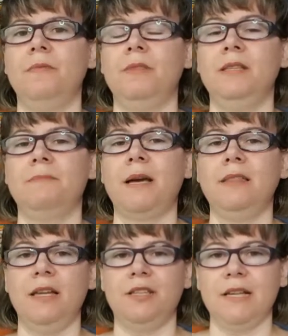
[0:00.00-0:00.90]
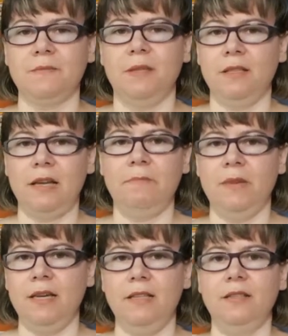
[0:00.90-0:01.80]
despite the adjustment that I
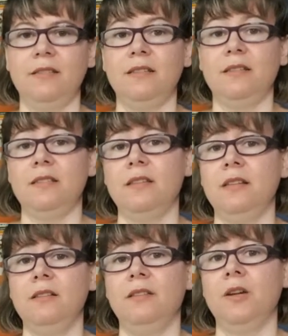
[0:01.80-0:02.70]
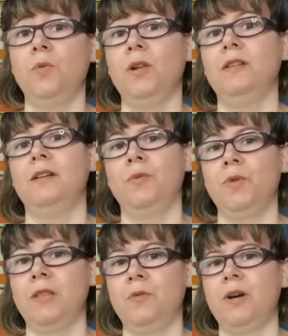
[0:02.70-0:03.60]
made, still there
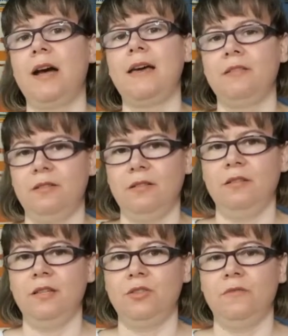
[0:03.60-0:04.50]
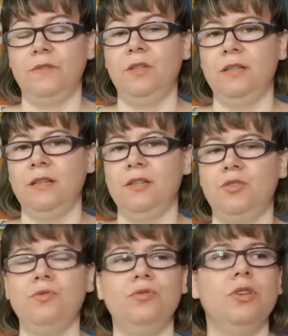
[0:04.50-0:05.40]
were other fitting
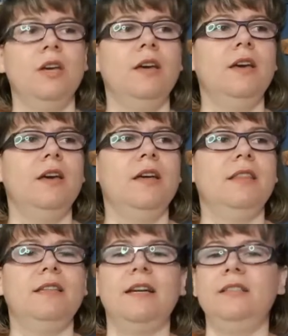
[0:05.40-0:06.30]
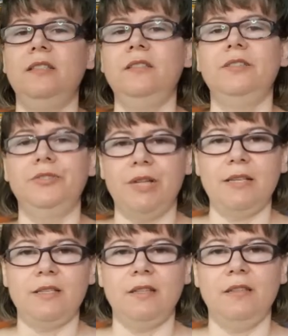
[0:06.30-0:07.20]
issues that I didn't
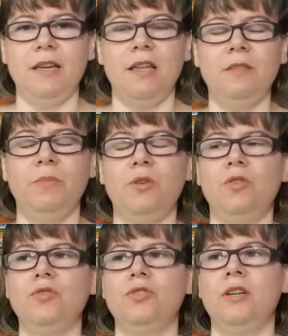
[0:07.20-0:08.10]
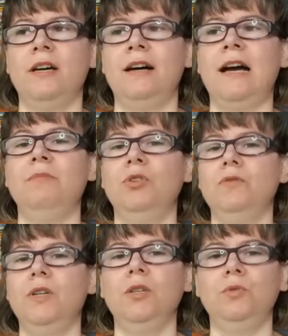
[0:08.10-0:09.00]
address in the end, because I'm
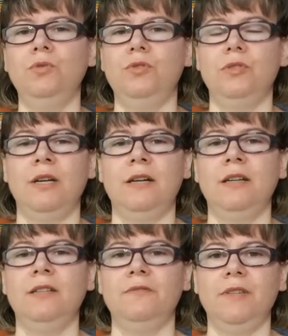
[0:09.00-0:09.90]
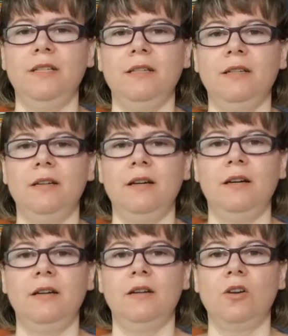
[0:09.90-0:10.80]
not very good in fitting
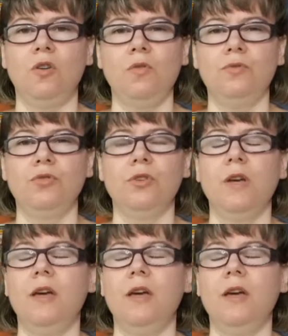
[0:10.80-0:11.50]
clothes.